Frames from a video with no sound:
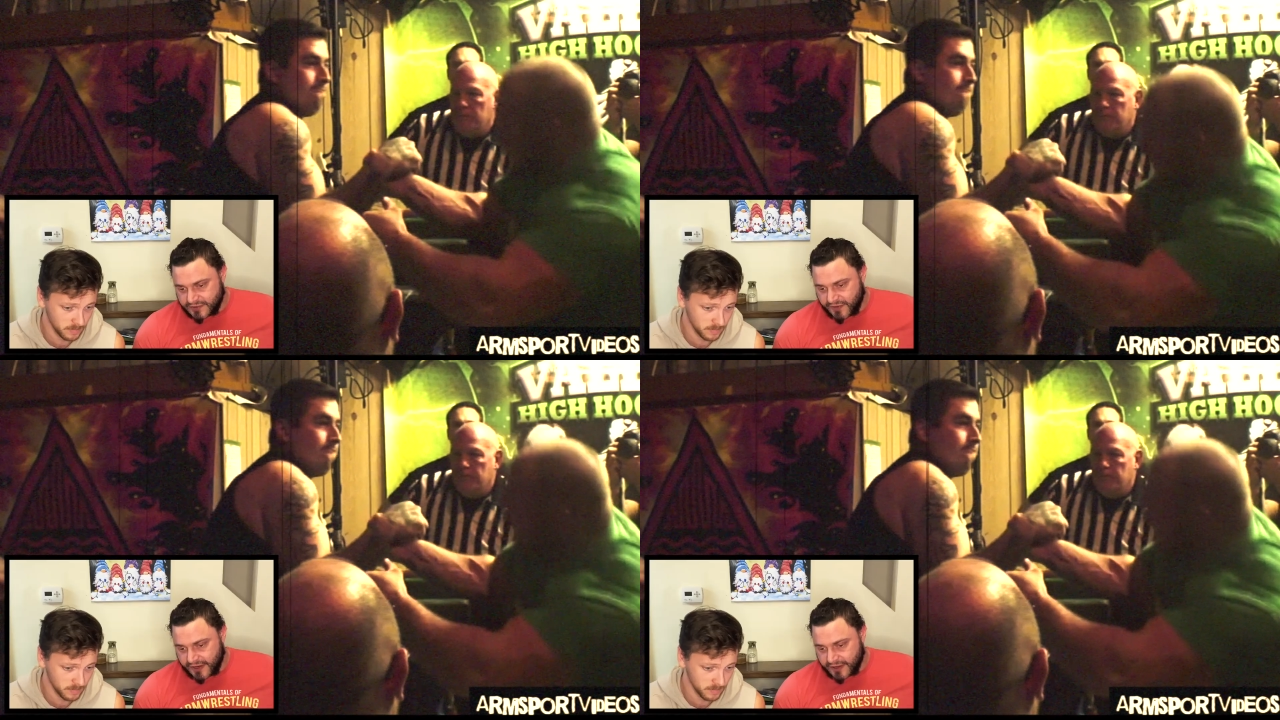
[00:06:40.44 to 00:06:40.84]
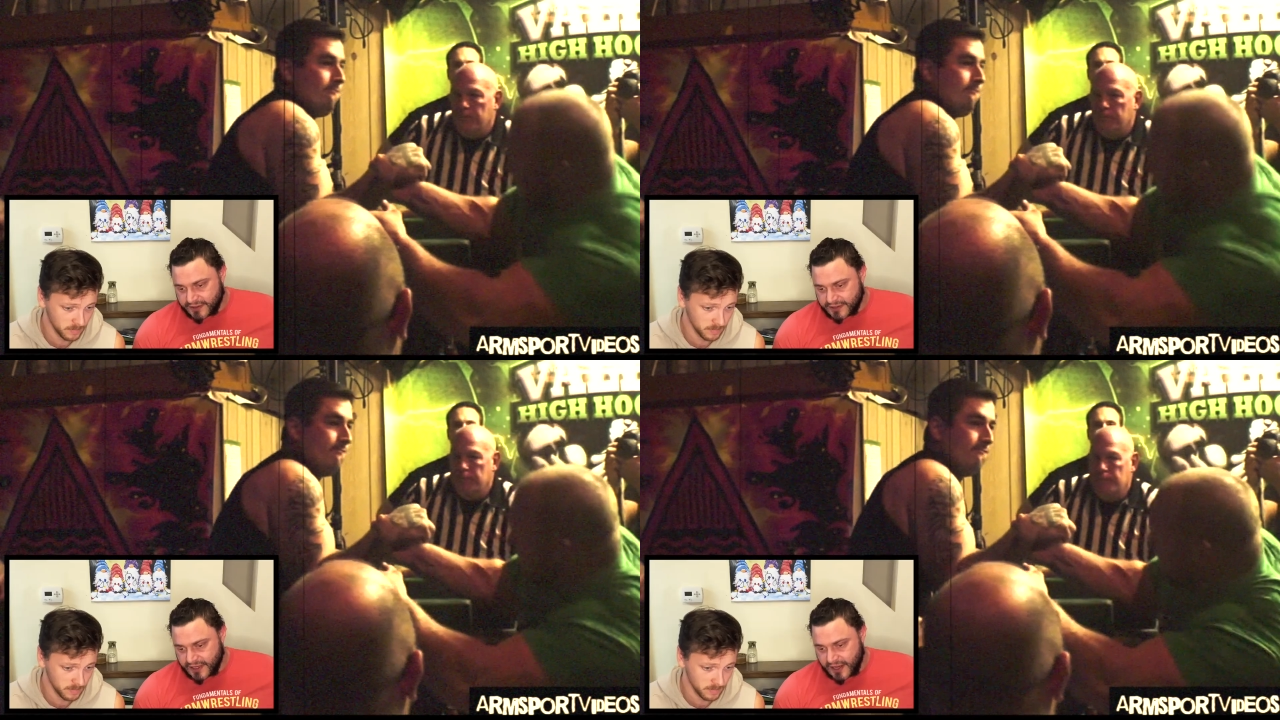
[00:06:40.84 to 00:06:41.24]

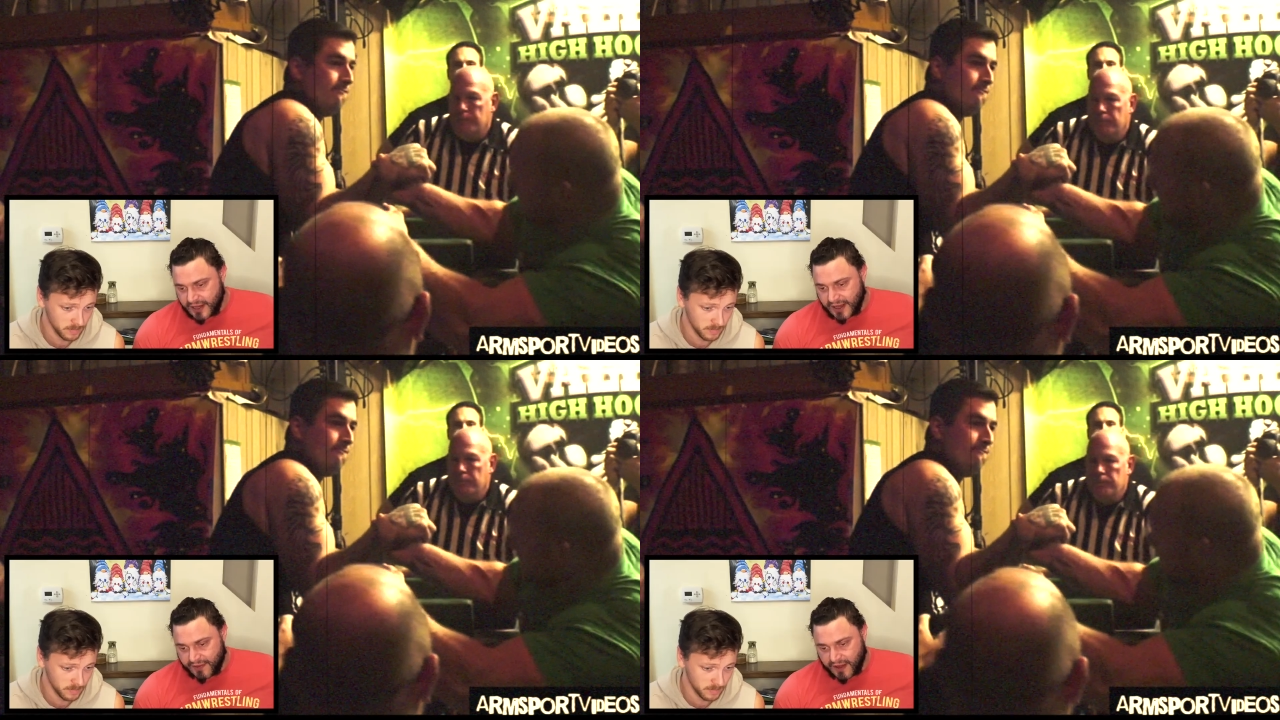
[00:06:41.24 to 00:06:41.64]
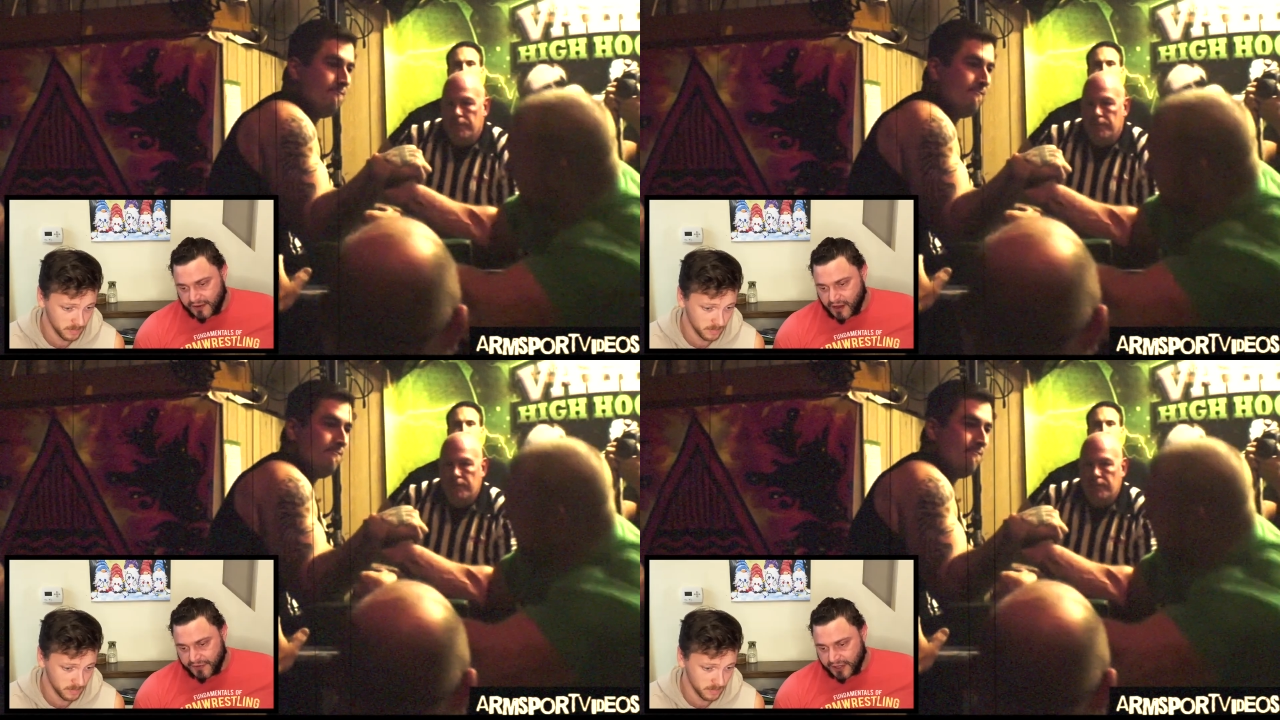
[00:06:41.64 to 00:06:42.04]
Speaker 1: fingers, and then
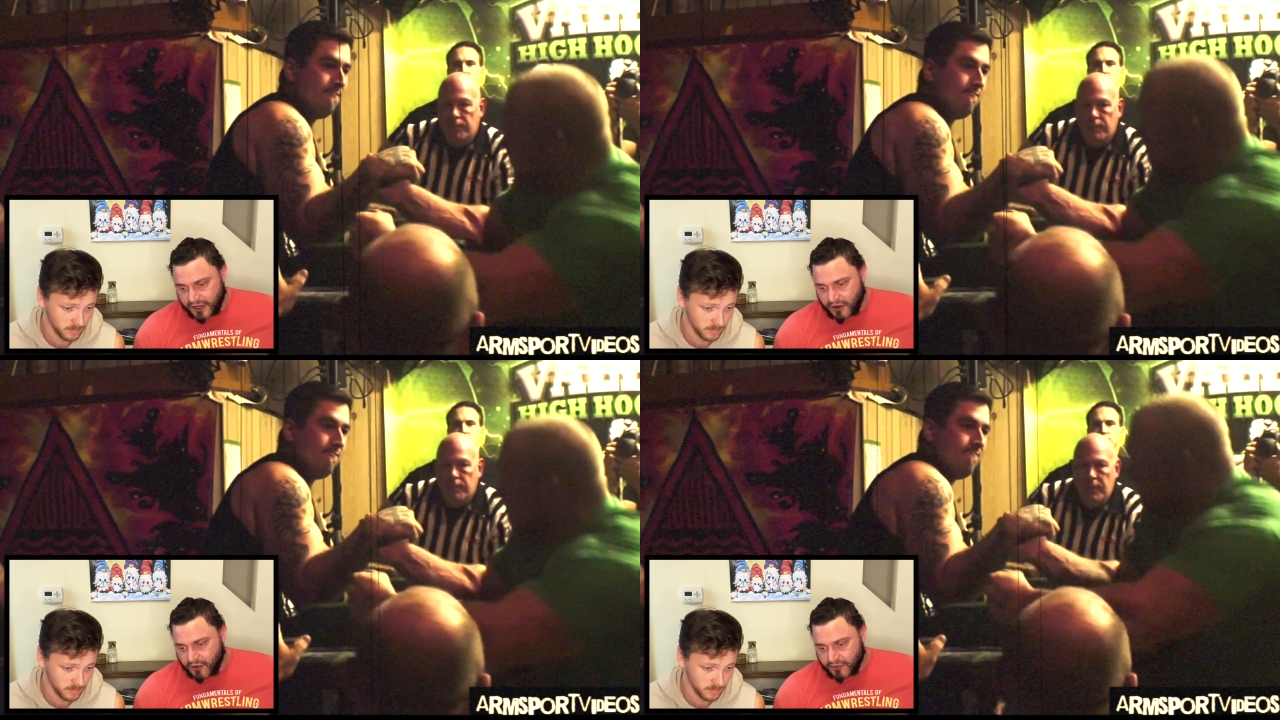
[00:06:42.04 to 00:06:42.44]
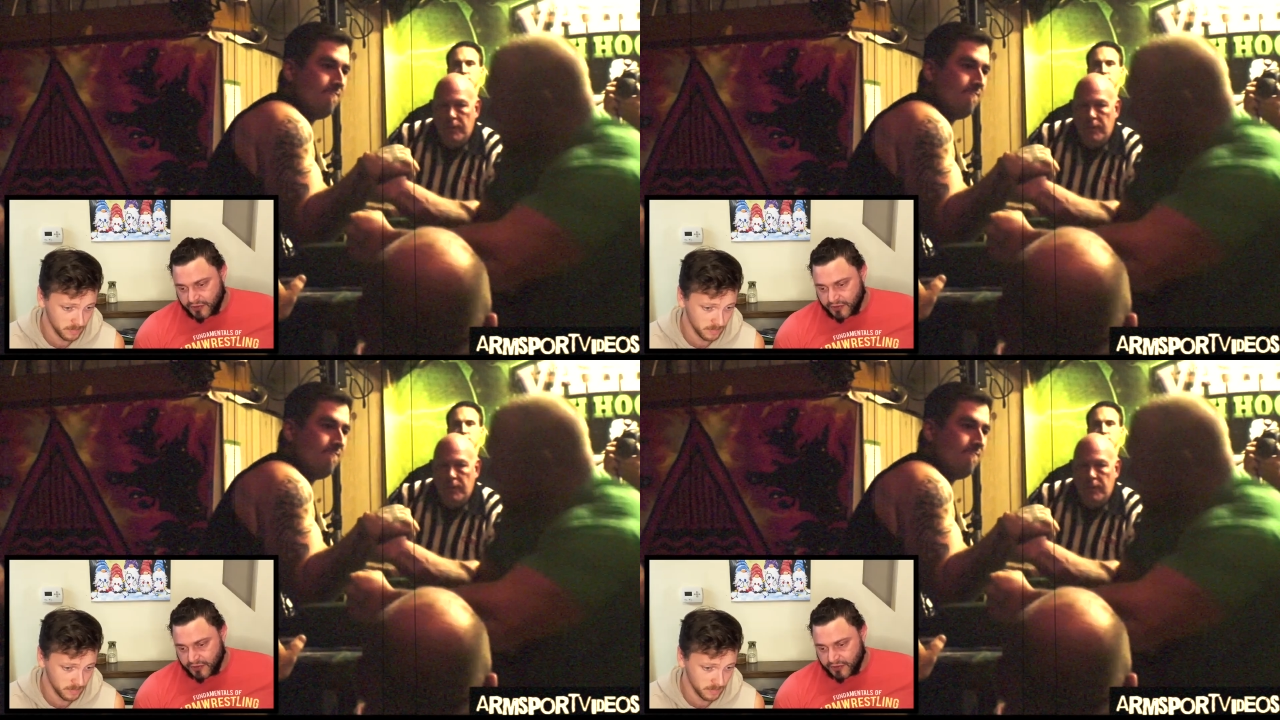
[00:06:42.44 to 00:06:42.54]
on the go,